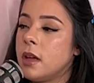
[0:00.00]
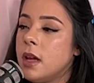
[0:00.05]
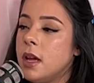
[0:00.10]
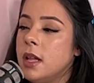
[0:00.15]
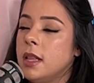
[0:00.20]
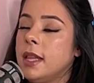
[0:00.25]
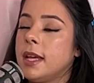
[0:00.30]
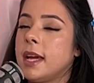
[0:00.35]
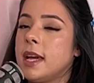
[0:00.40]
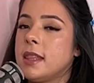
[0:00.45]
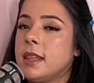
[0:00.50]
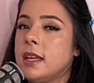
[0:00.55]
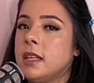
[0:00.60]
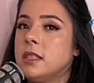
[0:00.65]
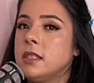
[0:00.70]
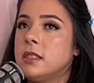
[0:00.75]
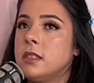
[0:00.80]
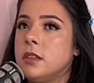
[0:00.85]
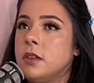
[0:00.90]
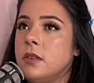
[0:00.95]
Like I
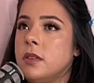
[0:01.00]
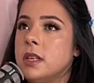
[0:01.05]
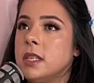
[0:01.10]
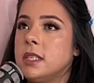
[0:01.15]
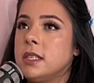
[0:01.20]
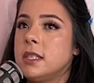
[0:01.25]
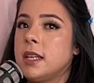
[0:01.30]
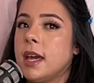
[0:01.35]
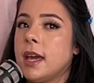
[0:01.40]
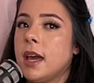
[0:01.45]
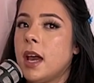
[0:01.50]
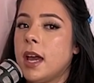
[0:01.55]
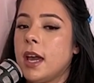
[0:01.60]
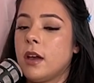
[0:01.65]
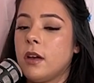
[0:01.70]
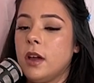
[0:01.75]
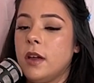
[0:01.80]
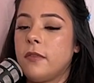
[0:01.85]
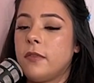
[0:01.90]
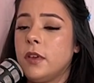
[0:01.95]
think to this
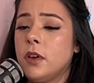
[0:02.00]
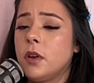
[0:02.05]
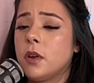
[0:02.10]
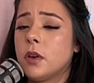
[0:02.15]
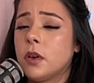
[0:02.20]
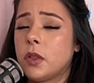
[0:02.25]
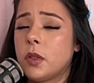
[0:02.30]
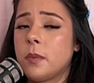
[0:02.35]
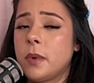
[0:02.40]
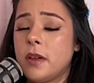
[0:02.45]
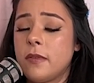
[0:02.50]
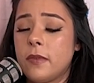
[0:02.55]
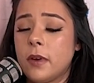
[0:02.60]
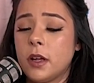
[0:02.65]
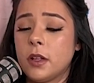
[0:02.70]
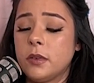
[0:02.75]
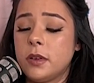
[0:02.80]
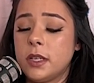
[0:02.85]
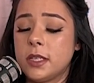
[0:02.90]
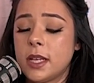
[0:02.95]
day, if you go through my
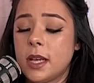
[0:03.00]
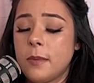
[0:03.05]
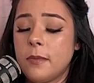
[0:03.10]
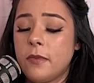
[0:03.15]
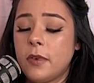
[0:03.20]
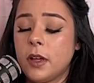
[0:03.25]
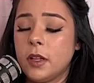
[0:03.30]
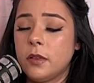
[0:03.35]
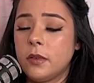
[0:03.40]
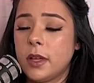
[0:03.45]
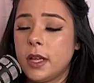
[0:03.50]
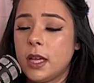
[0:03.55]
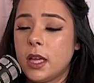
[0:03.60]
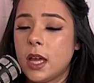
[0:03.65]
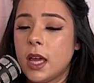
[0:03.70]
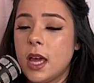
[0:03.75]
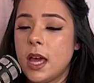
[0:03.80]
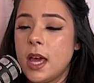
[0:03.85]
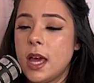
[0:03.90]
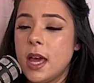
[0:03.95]
followers, I'm following,
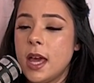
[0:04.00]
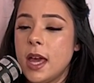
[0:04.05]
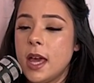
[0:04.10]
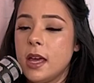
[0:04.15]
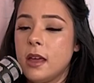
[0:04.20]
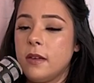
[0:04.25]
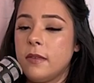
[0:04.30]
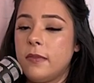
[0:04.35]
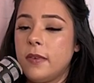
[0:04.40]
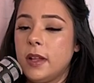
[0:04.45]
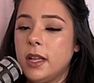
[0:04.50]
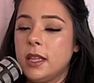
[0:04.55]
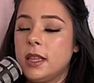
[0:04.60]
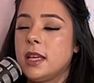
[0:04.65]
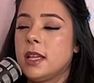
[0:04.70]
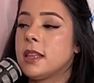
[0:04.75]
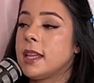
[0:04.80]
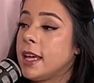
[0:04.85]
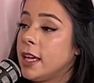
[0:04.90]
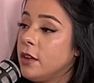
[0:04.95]
if
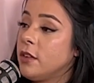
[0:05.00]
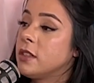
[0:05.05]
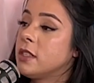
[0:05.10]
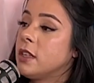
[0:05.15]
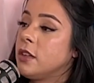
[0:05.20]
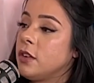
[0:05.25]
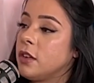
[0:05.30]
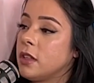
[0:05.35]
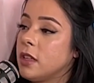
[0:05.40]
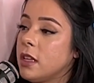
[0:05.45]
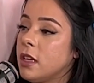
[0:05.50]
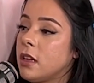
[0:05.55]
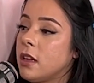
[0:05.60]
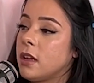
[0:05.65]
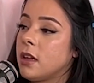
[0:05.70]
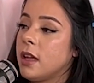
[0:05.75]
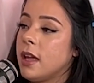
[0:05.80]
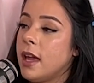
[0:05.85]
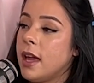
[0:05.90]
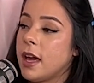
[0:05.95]
anything, like you said
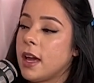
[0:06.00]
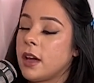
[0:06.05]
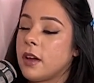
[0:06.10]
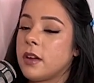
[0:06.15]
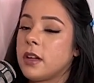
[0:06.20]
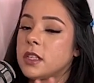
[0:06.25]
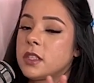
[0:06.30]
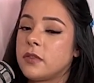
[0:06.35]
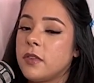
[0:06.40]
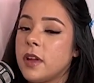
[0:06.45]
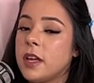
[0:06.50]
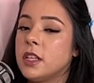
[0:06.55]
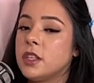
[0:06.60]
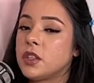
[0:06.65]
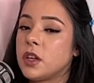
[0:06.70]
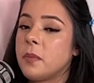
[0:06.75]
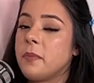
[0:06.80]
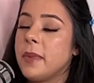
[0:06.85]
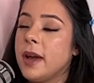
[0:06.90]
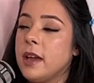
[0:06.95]
earlier, Eric's friends
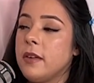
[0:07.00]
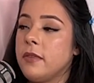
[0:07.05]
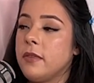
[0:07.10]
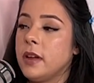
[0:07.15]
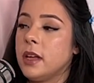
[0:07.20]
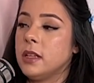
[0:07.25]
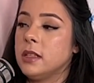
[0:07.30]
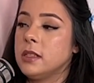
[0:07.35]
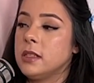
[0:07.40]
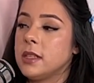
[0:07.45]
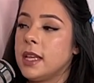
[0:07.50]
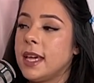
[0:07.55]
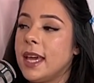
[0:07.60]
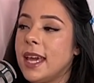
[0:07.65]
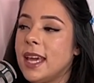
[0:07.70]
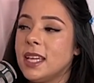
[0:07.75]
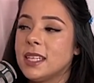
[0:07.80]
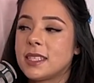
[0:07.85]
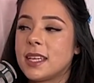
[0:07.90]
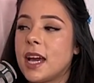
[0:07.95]
are my friends. Like
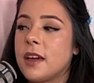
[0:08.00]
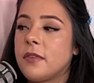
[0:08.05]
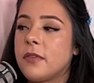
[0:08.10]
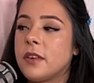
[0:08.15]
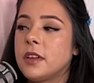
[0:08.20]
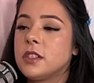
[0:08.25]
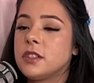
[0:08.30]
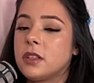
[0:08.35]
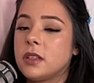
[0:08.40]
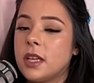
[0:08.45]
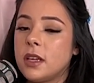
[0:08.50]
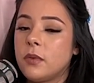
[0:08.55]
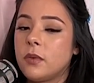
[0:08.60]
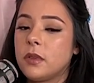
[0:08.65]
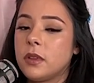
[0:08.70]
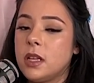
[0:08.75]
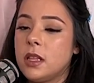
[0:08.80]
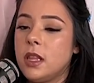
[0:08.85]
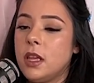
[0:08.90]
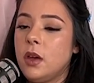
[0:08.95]
his guy friends are like
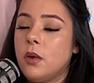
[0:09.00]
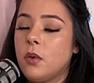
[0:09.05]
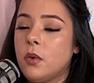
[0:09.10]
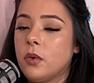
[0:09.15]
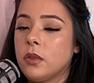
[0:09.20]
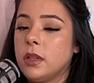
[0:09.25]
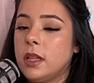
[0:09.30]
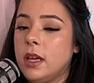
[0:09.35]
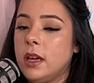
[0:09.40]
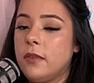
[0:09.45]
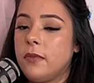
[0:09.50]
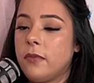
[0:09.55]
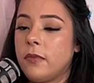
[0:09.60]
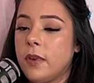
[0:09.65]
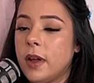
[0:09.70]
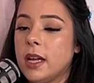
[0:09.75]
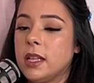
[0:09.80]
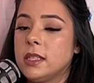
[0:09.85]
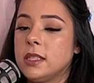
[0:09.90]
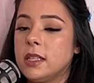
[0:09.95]
really the only
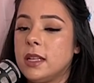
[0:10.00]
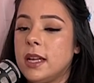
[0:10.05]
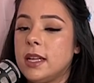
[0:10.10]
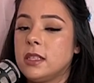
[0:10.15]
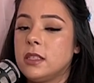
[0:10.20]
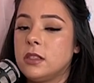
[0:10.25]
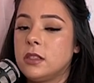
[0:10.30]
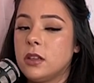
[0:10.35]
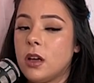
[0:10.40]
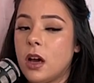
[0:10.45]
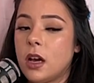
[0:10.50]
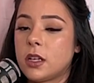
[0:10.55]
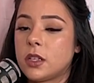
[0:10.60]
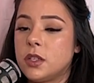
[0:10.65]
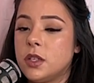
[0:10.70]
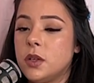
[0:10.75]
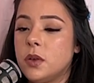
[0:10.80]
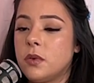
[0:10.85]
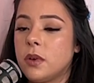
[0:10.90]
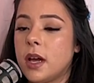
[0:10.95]
friends that I talk
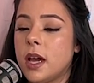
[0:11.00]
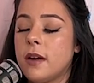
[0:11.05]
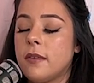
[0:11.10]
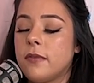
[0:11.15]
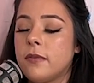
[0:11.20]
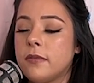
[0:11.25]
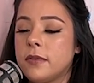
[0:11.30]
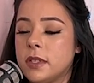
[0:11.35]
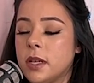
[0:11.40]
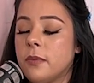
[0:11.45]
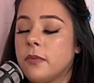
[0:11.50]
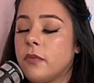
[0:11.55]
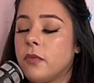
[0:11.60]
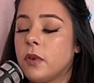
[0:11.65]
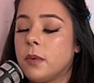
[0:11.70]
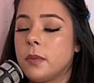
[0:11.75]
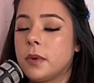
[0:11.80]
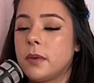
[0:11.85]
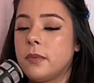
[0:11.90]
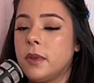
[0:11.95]
to or have some
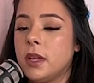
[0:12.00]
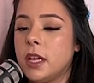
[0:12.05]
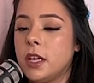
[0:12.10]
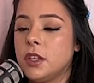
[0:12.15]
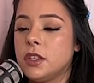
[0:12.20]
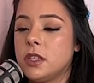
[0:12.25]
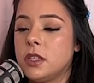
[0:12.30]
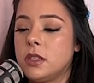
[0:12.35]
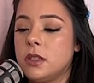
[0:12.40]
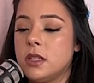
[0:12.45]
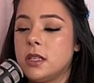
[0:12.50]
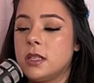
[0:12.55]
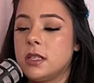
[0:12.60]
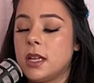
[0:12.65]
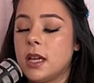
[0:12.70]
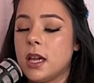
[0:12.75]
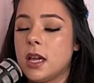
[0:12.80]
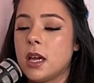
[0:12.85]
form of communication to this day.